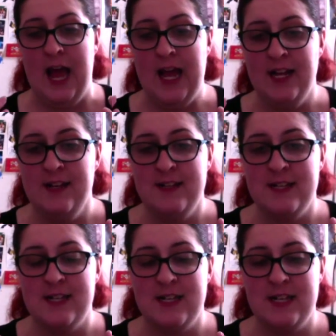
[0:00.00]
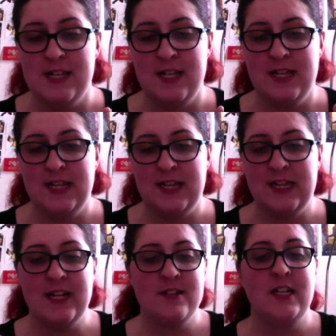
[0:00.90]
And
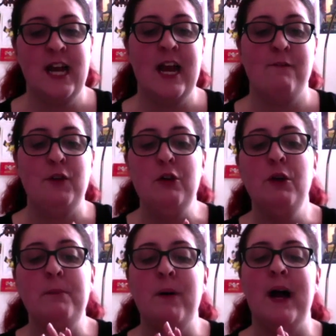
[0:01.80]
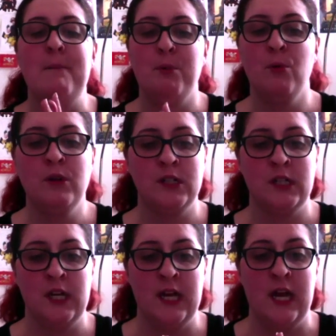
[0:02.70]
that's okay. If you want to buy a book,
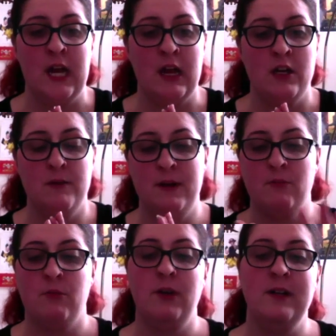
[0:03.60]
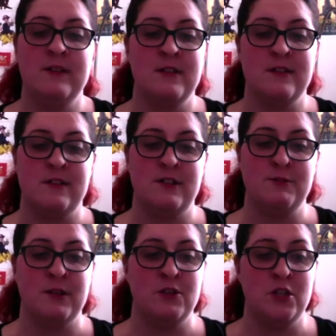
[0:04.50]
no matter what it is in the series,
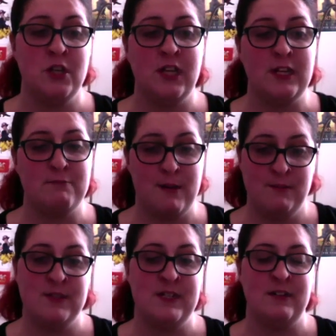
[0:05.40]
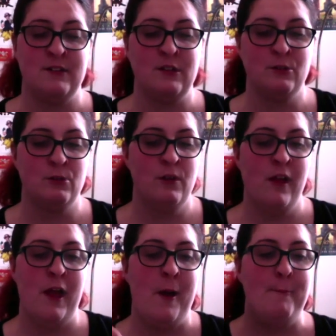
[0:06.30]
because you think the premise sounds cool,
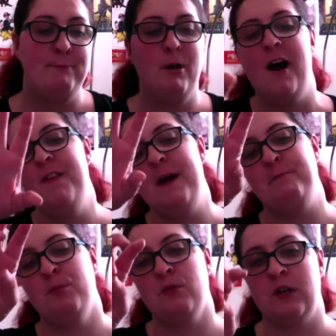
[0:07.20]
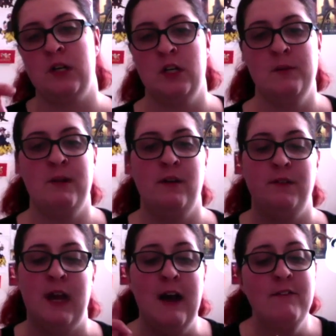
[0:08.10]
buy that book. No matter if
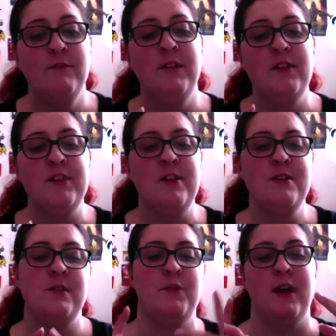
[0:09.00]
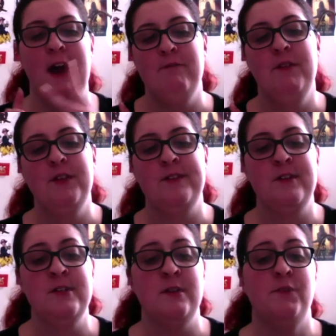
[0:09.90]
you haven't read the series, if you have read the
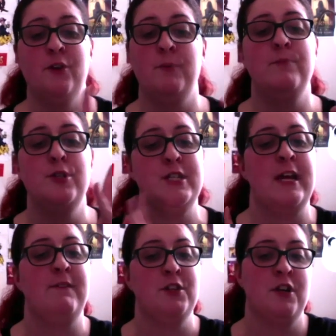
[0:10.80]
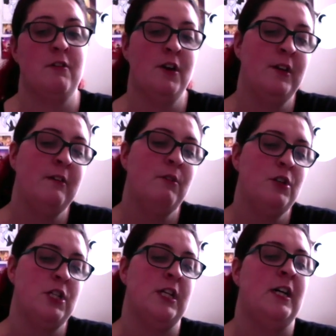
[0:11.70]
series, if you're a TV show only
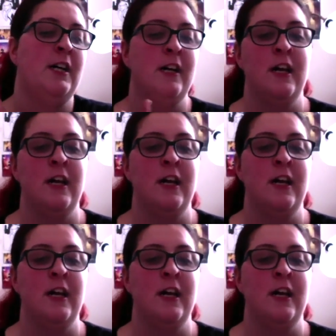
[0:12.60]
watcher,